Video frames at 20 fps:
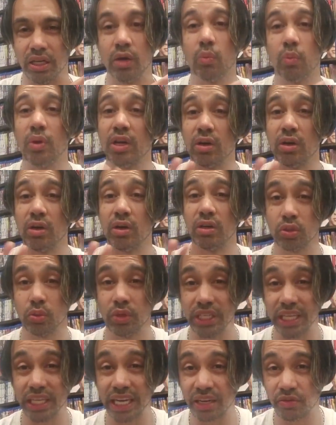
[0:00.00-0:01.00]
when I saw
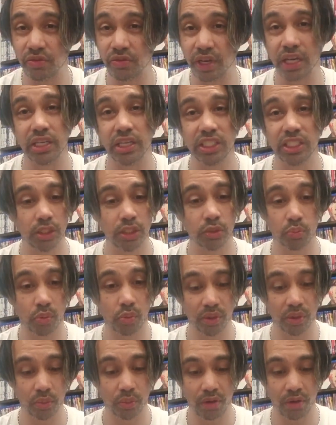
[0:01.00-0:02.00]
the advert, this is
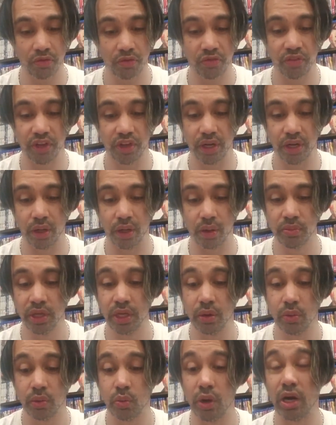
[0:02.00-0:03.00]
probably one film
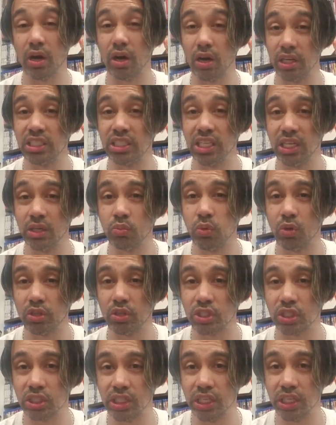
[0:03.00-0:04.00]
where I
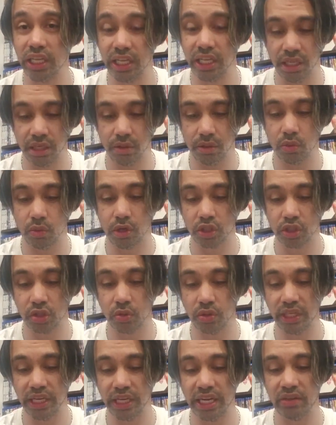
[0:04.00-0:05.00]

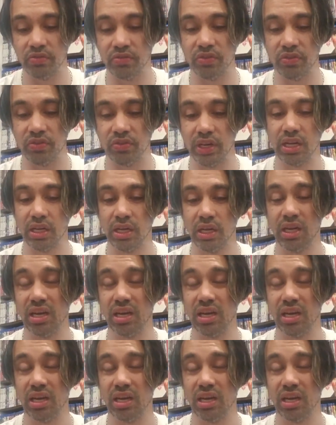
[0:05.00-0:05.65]
saw the advert